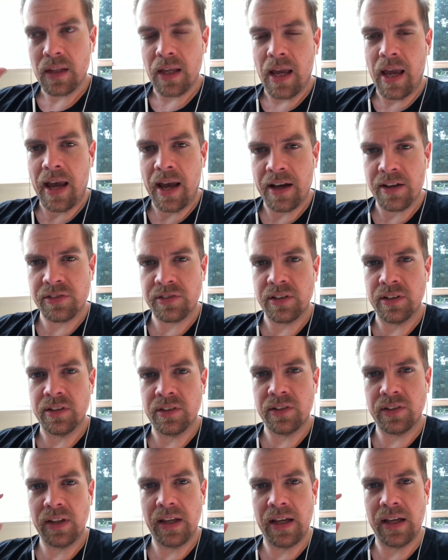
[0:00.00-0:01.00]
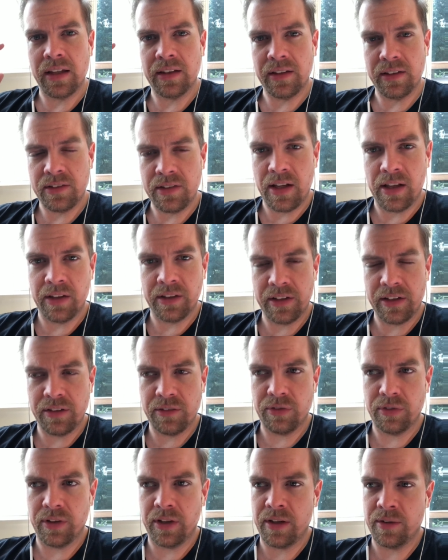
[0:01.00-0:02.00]
acids and the delicate
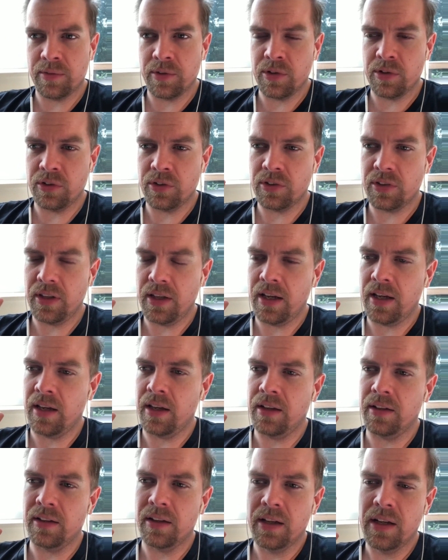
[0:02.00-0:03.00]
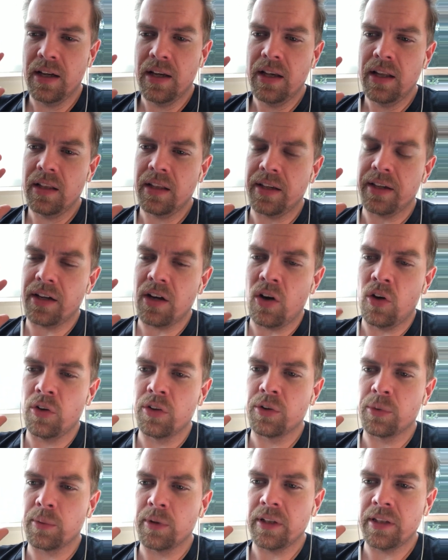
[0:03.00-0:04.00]
flavors and like all
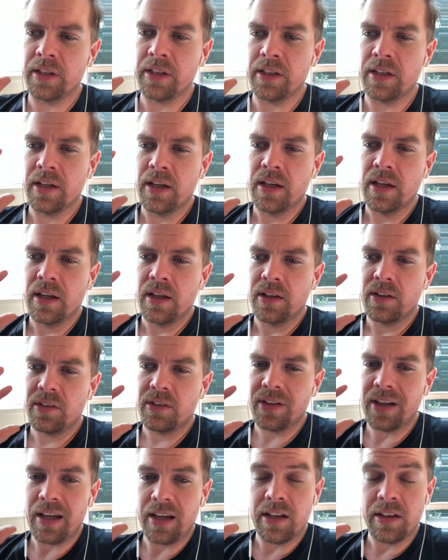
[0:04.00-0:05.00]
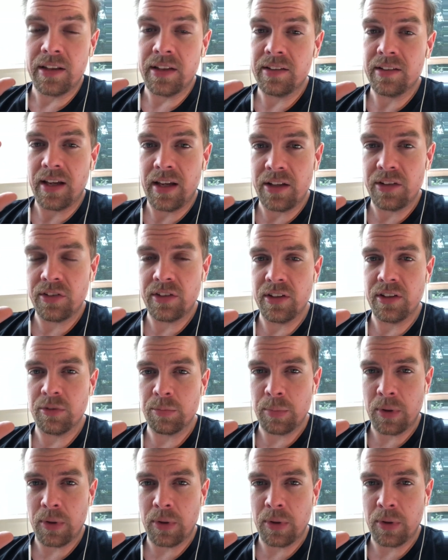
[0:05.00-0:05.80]
the really the tastiest